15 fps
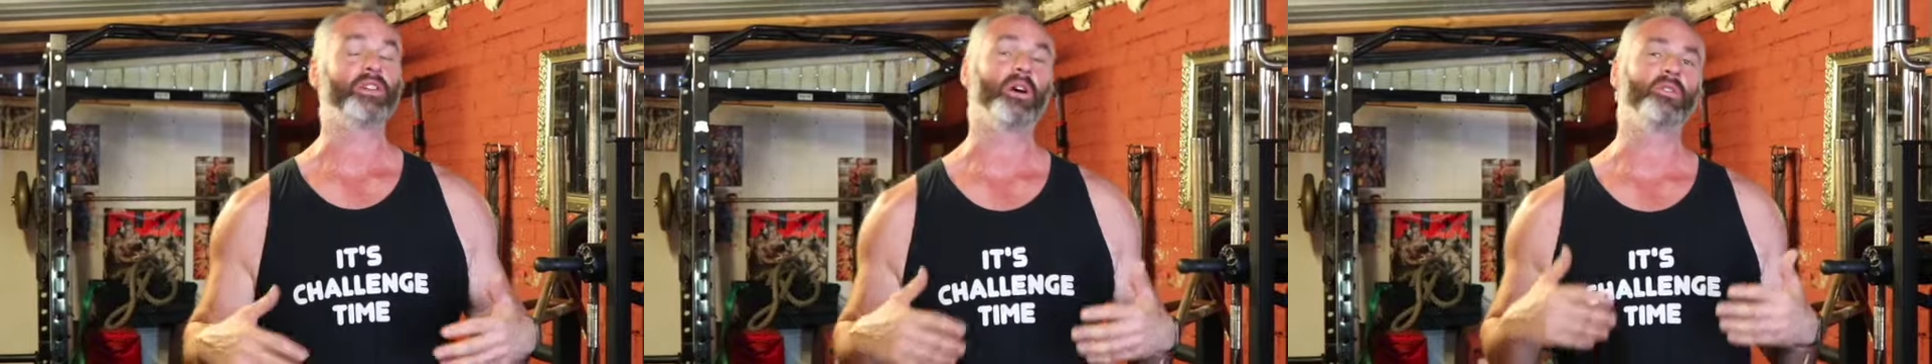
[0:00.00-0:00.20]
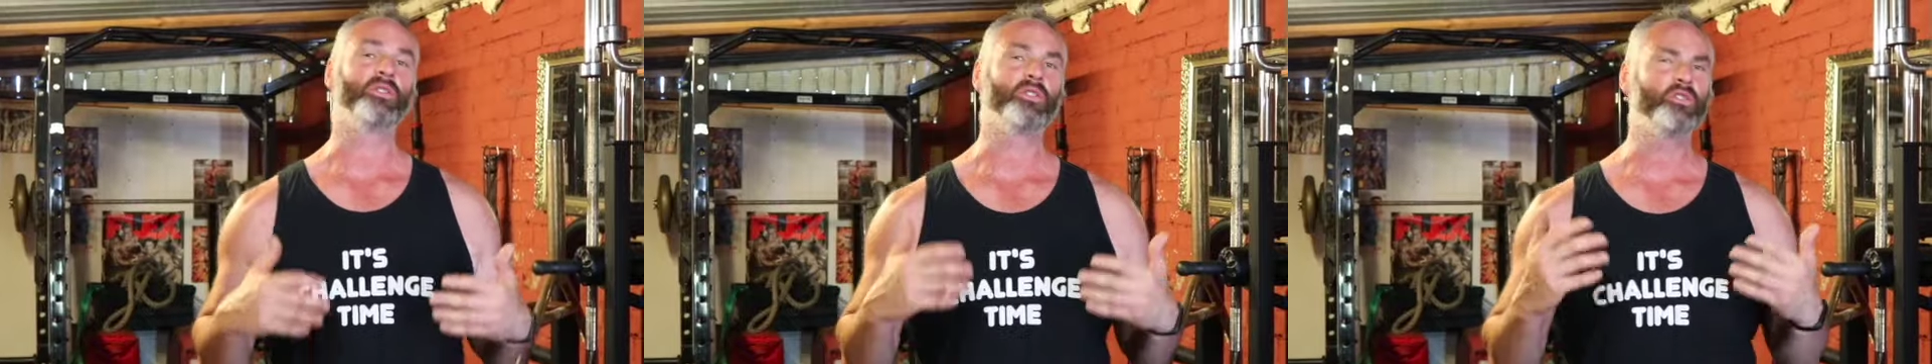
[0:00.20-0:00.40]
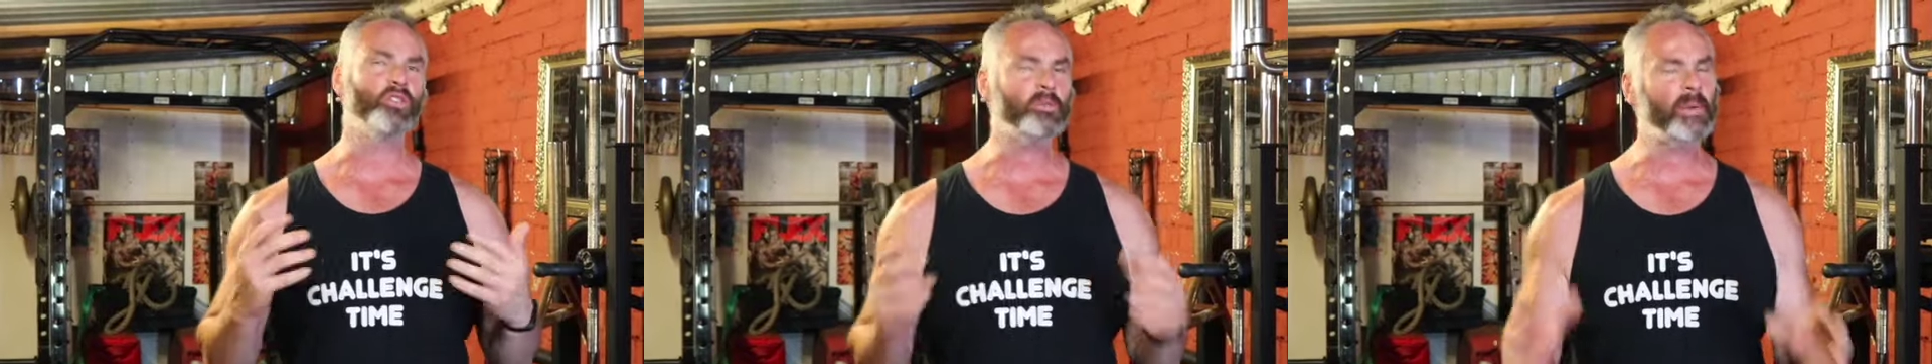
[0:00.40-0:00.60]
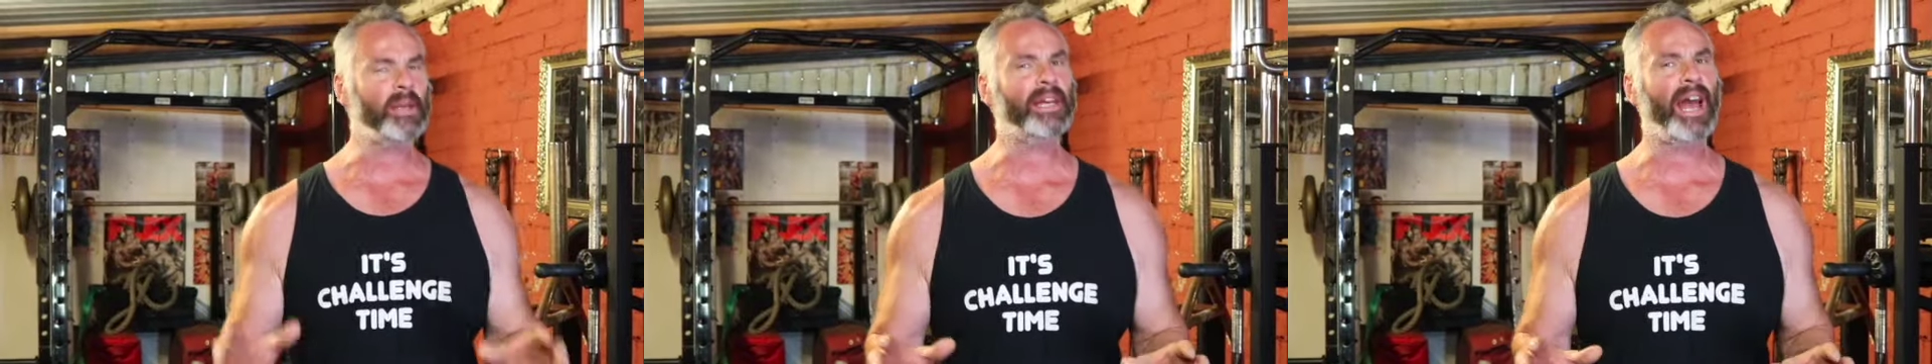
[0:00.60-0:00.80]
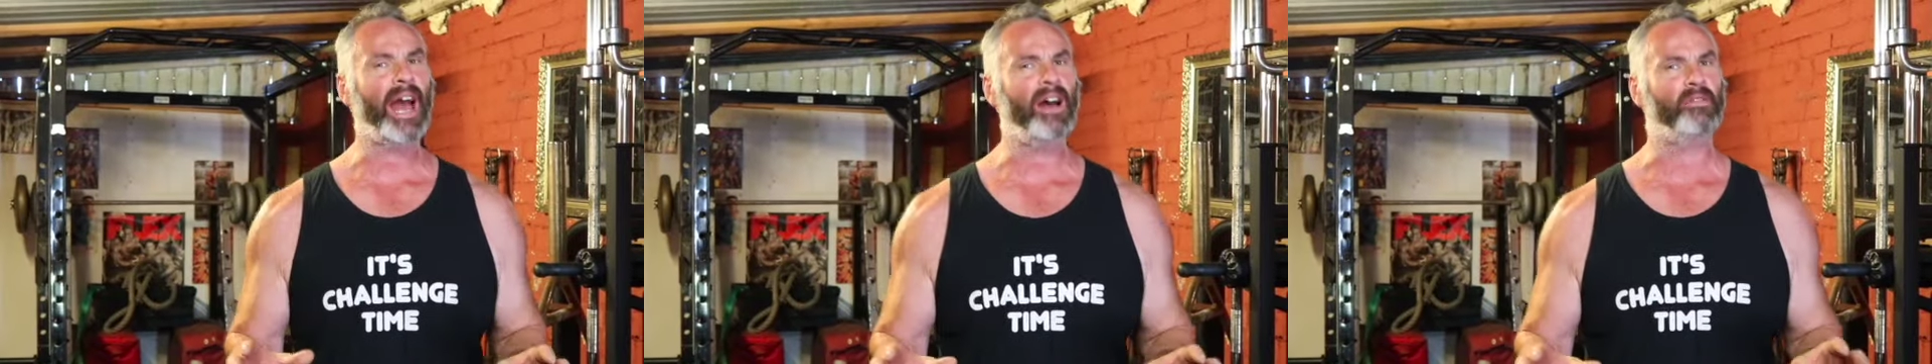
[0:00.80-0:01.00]
So so just be
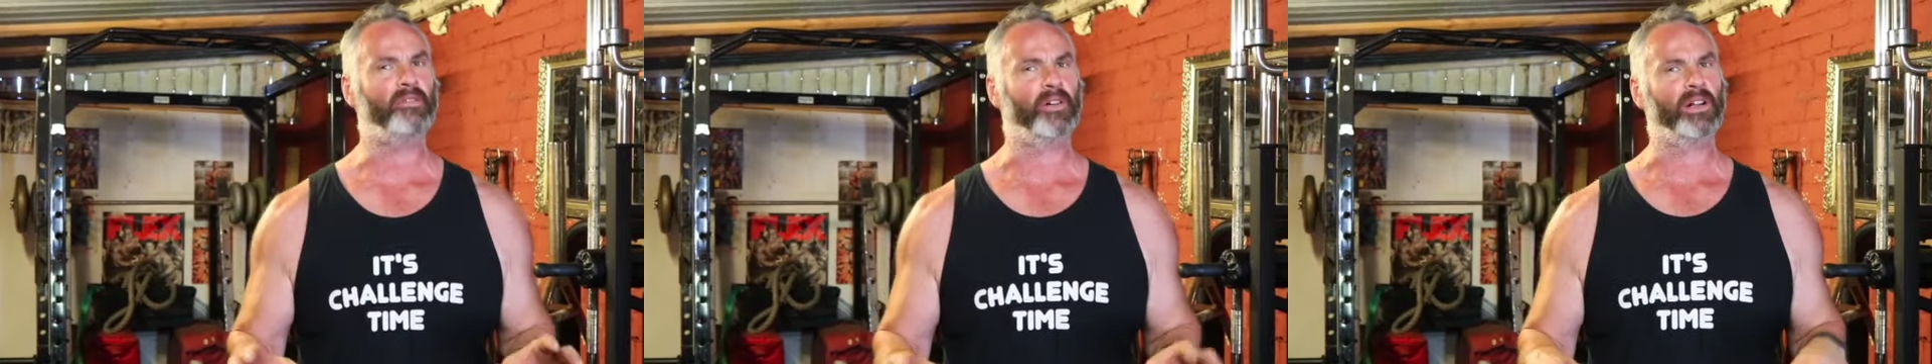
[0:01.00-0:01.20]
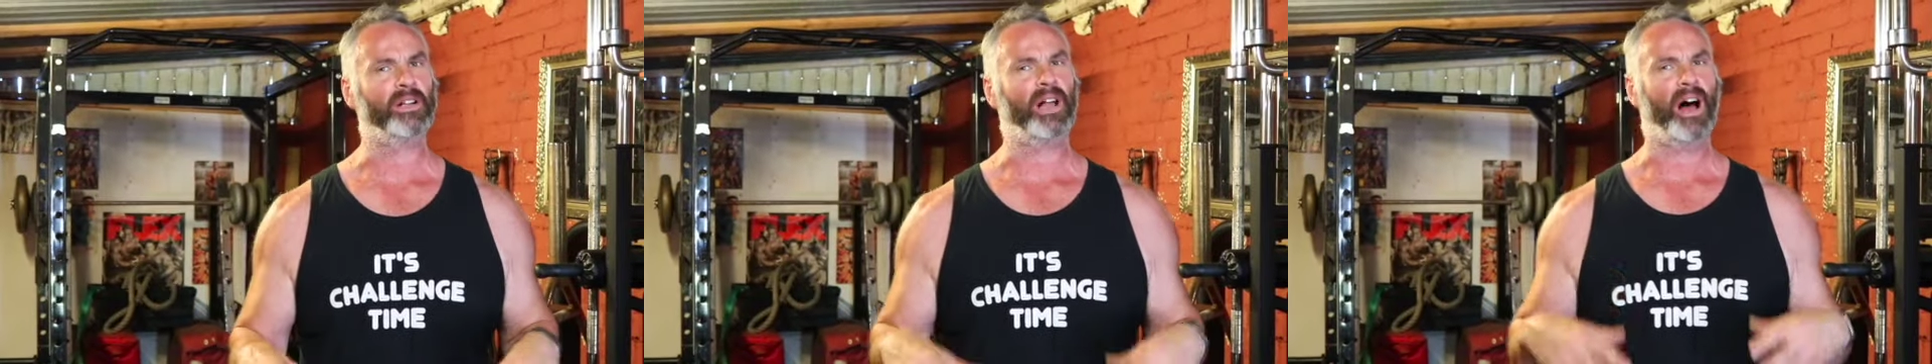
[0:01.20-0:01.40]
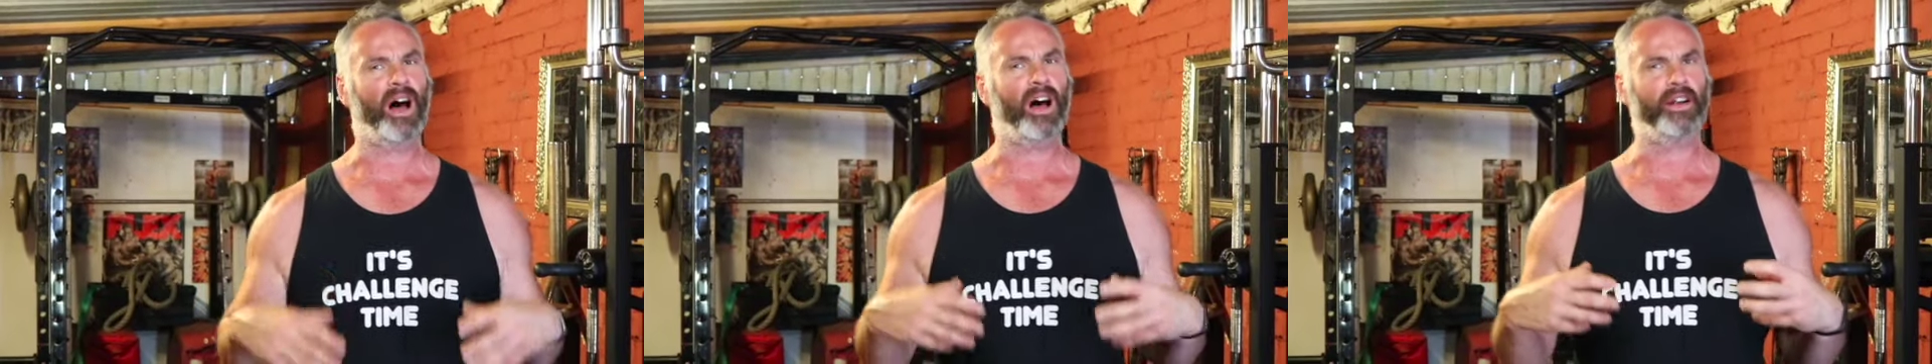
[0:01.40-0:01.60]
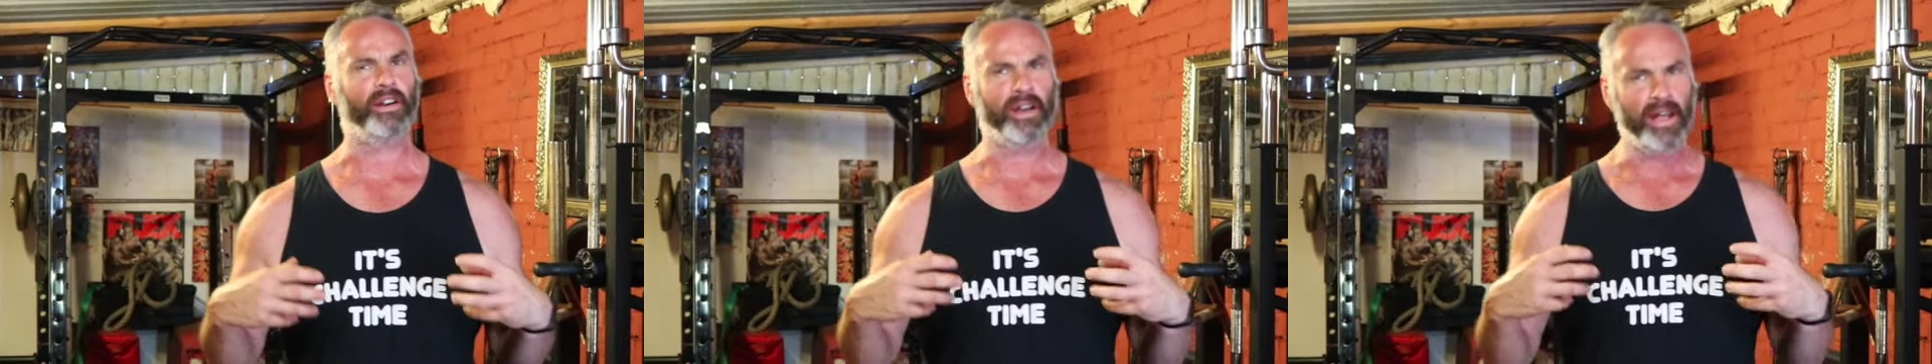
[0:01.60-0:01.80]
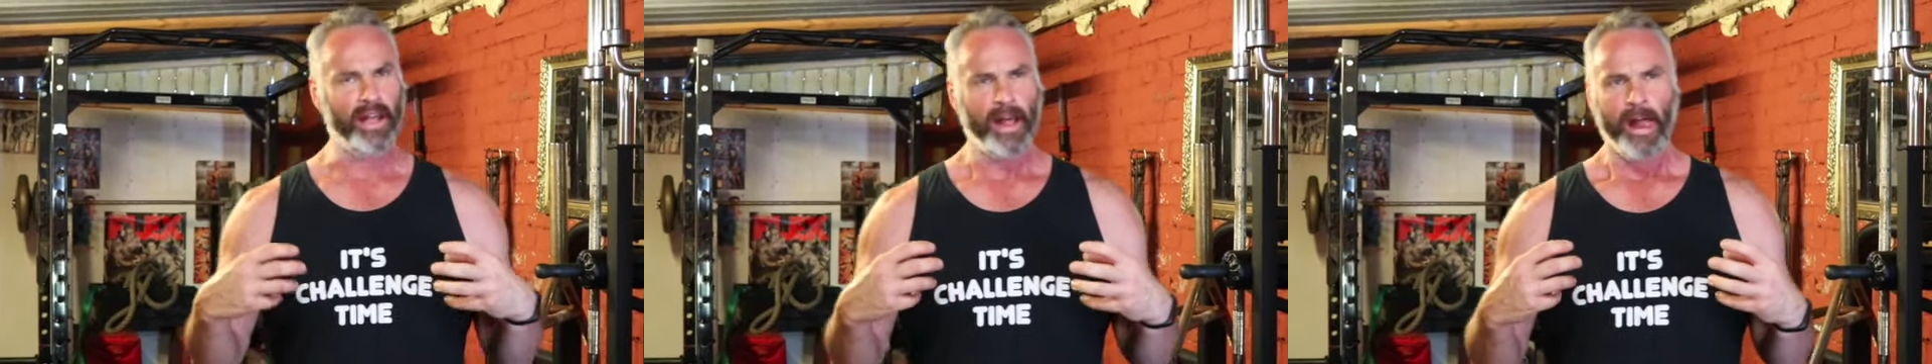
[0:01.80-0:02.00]
careful
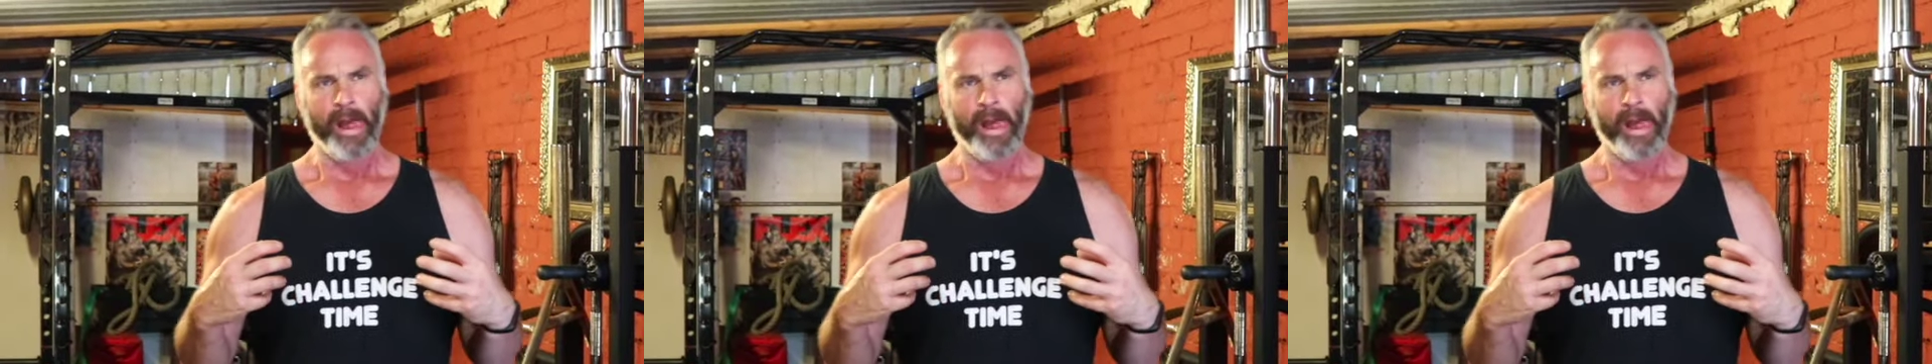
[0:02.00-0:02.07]
on